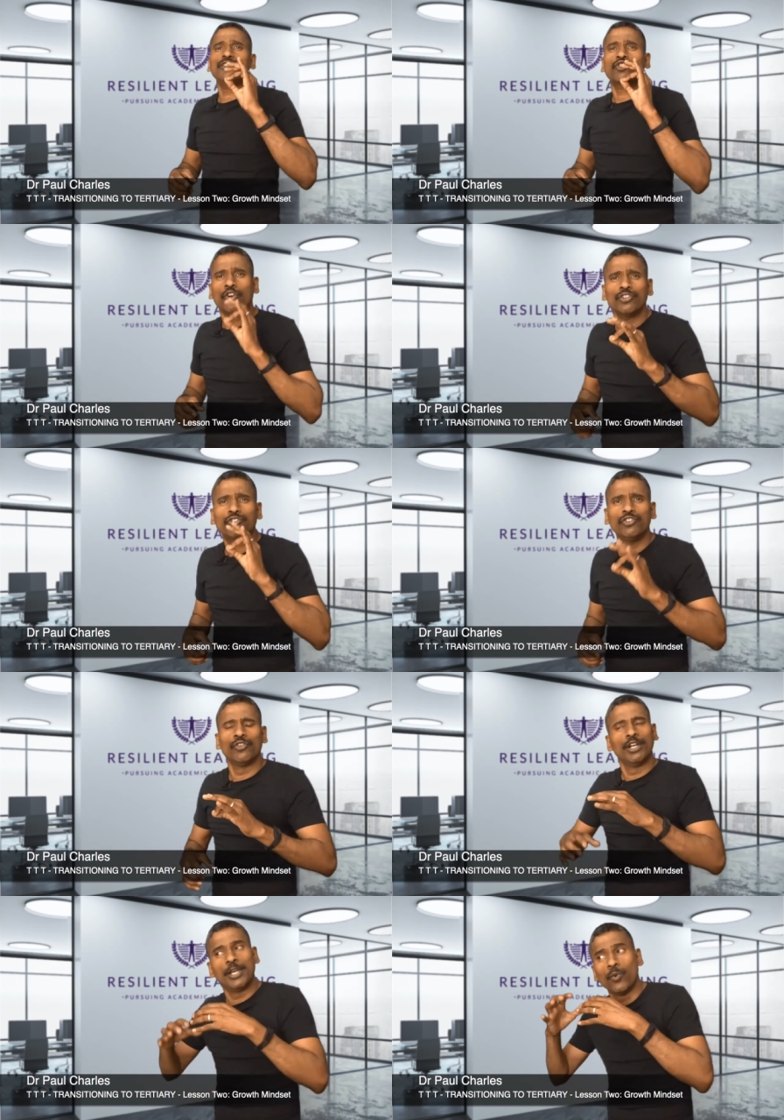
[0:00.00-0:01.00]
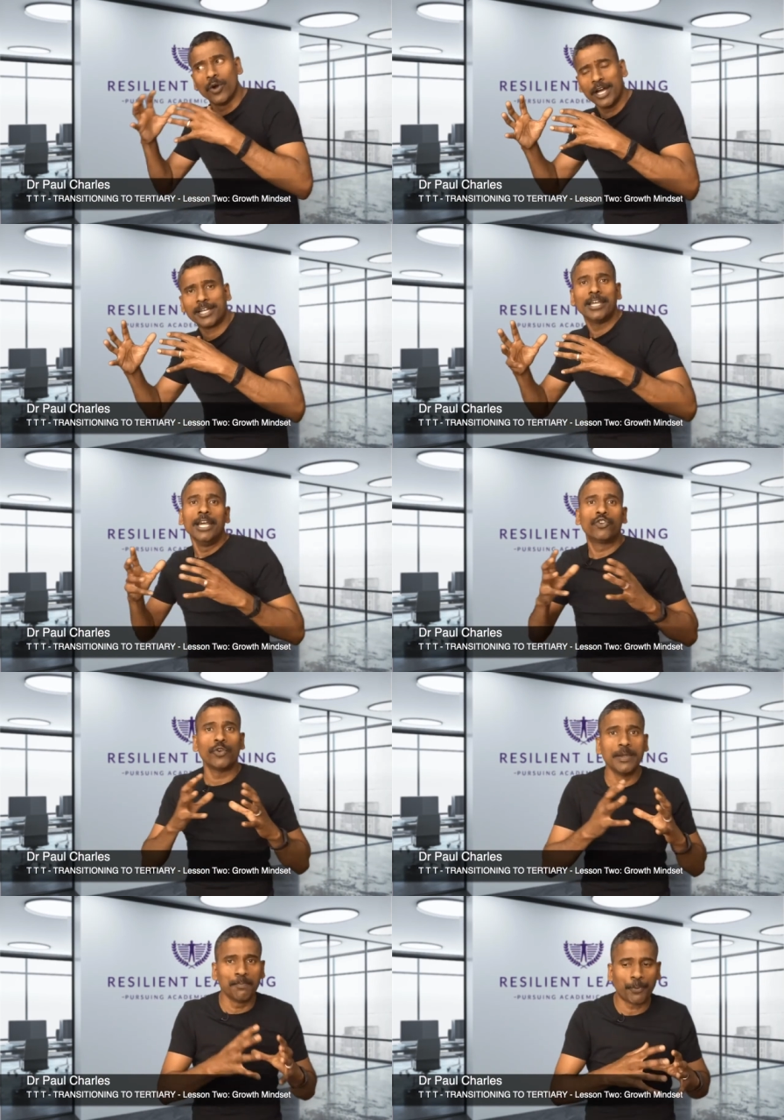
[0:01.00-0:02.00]
continually work to
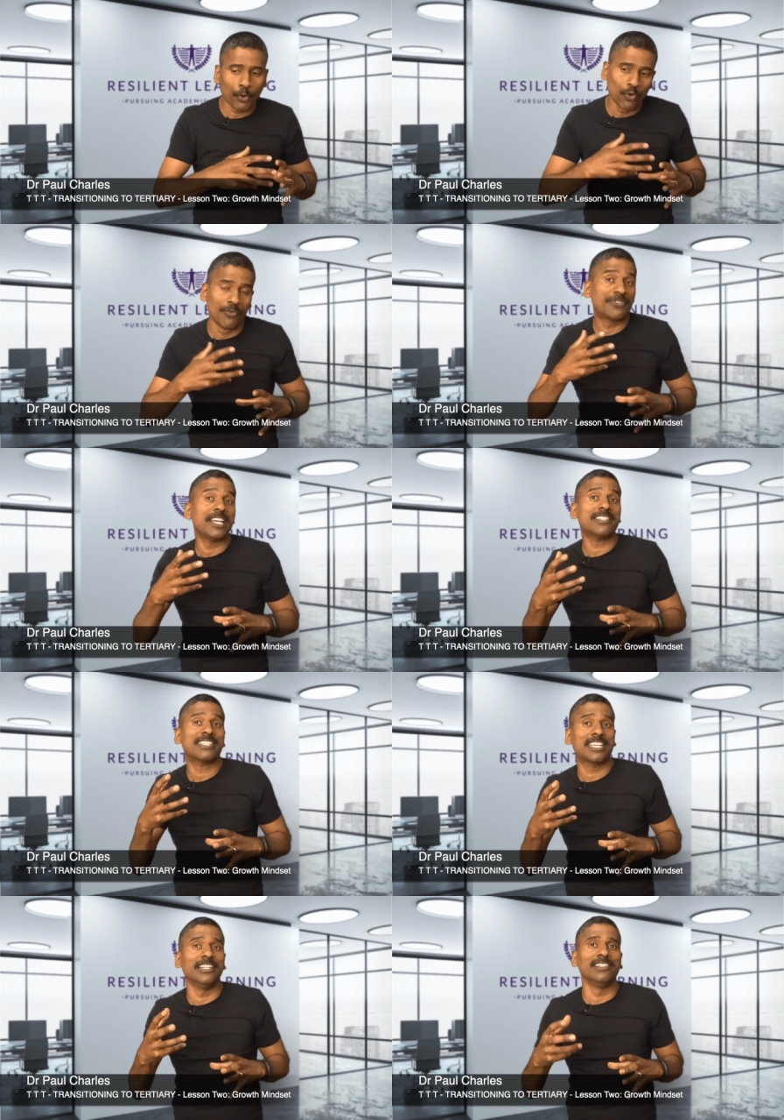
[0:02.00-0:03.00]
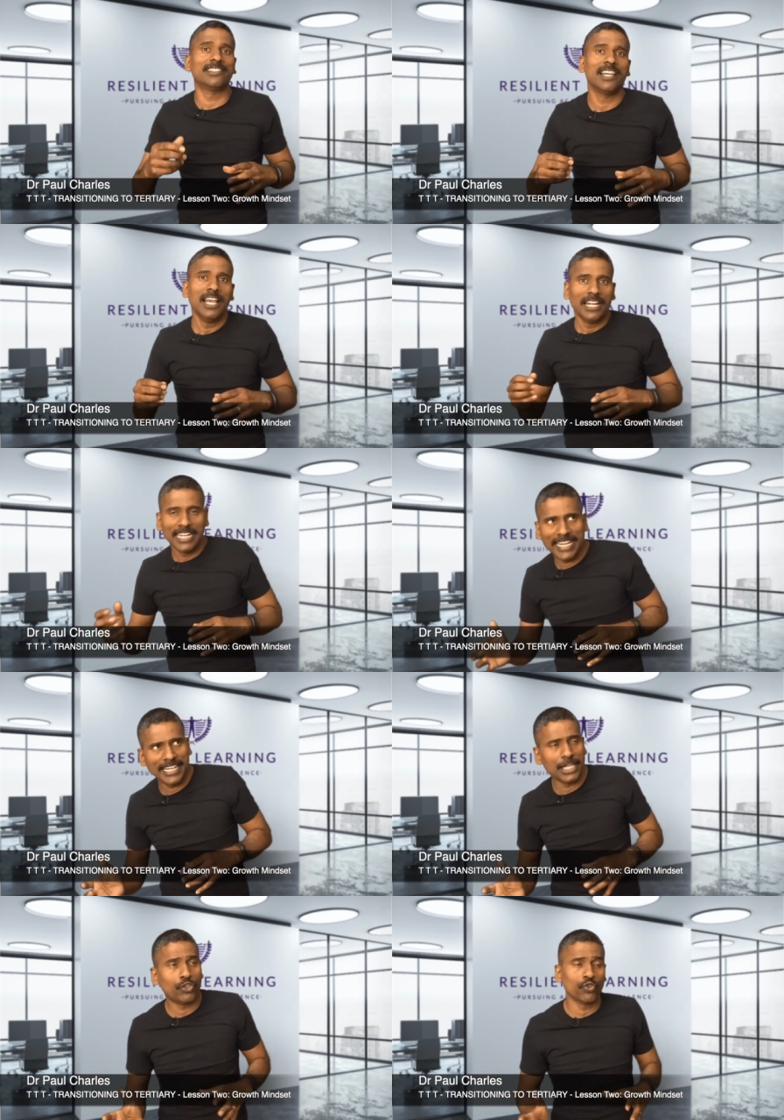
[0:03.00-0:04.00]
improve their skills,
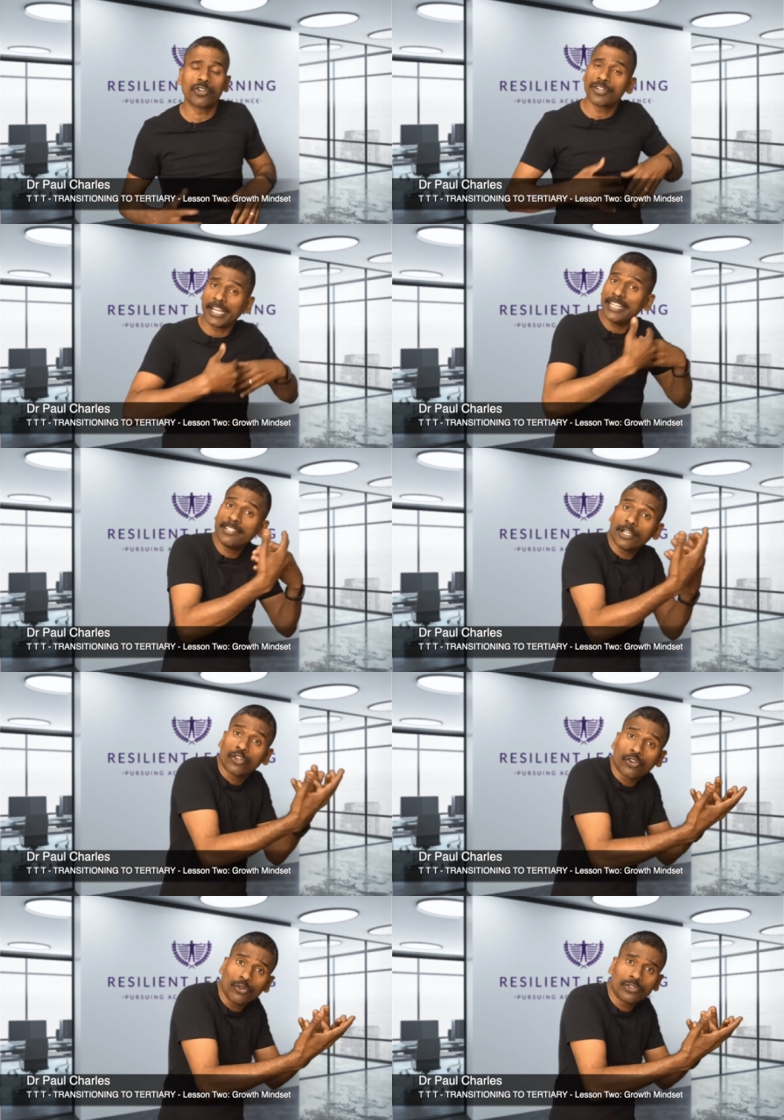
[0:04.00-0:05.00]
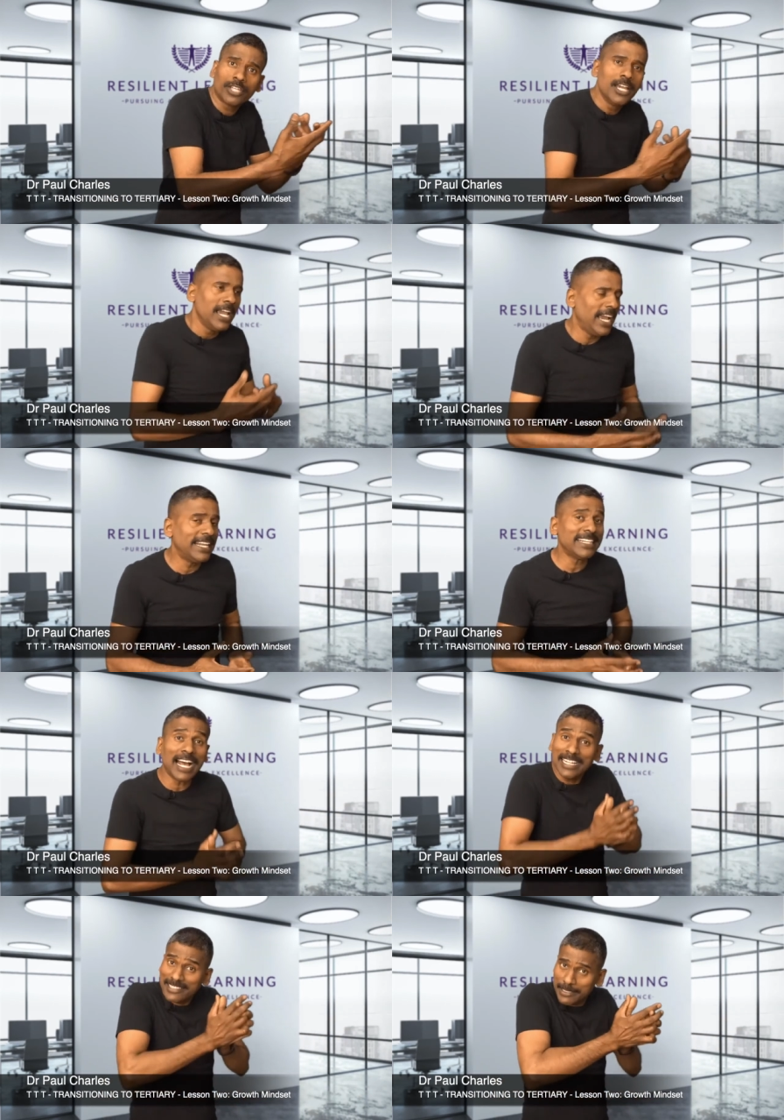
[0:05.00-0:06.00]
leading to greater growth and
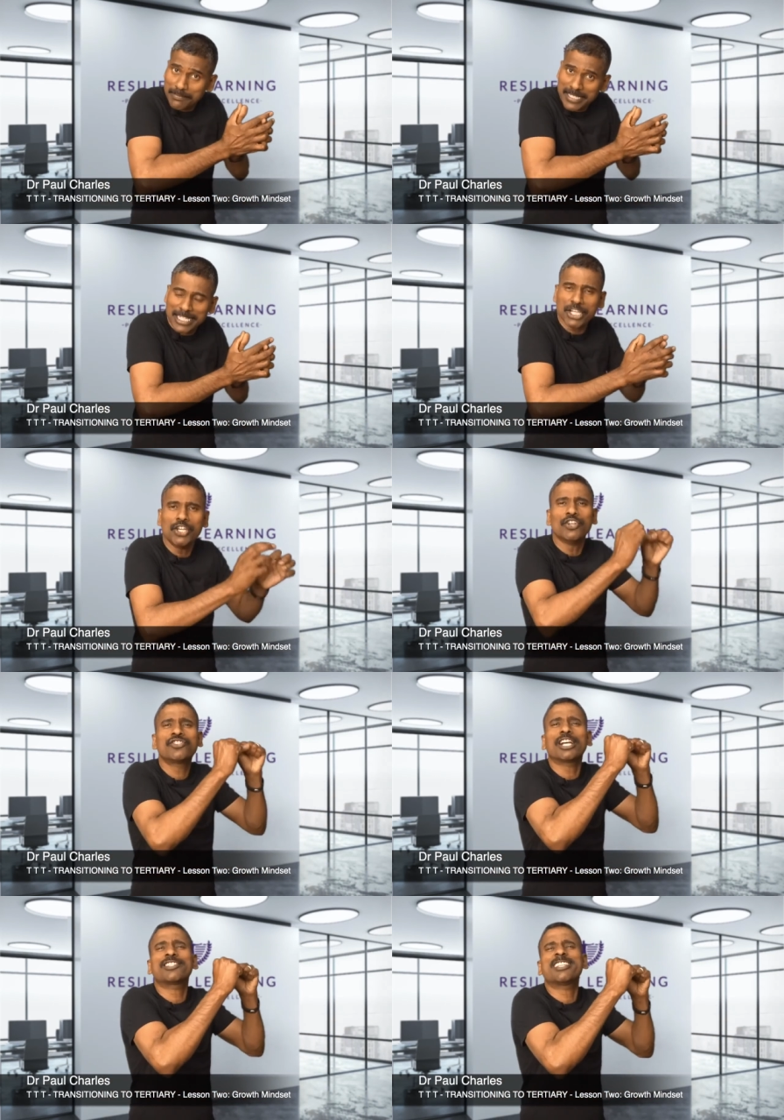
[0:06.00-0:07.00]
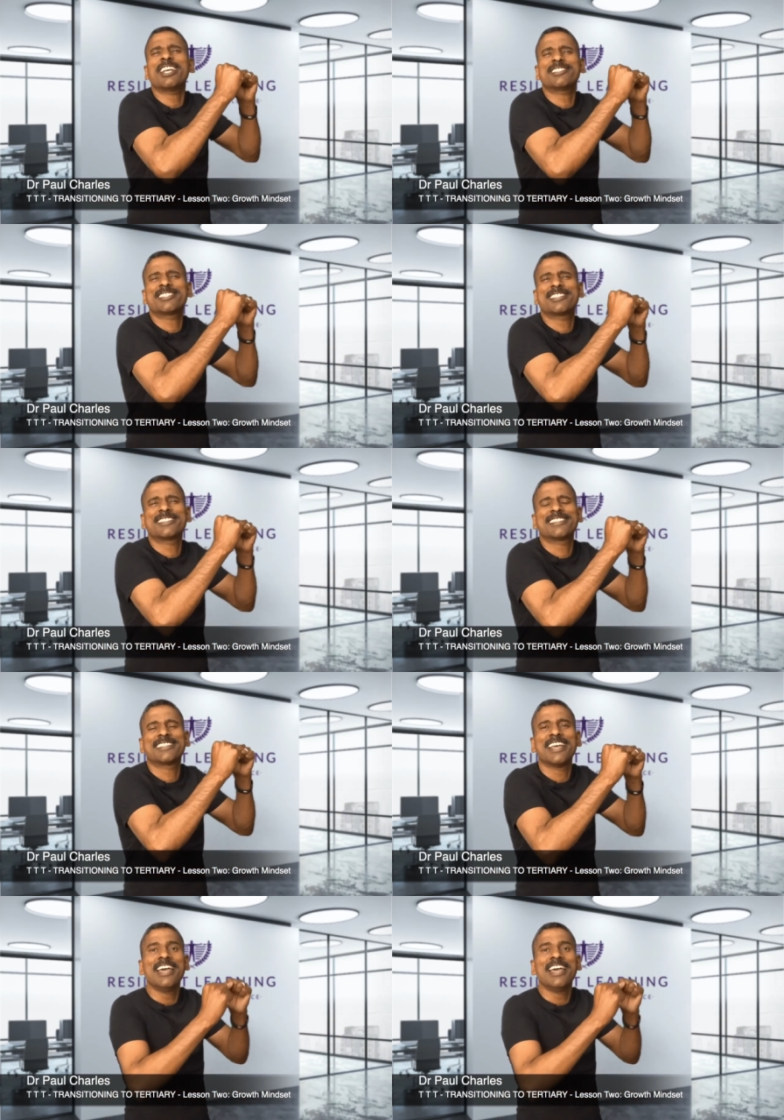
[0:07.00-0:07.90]
ultimately success.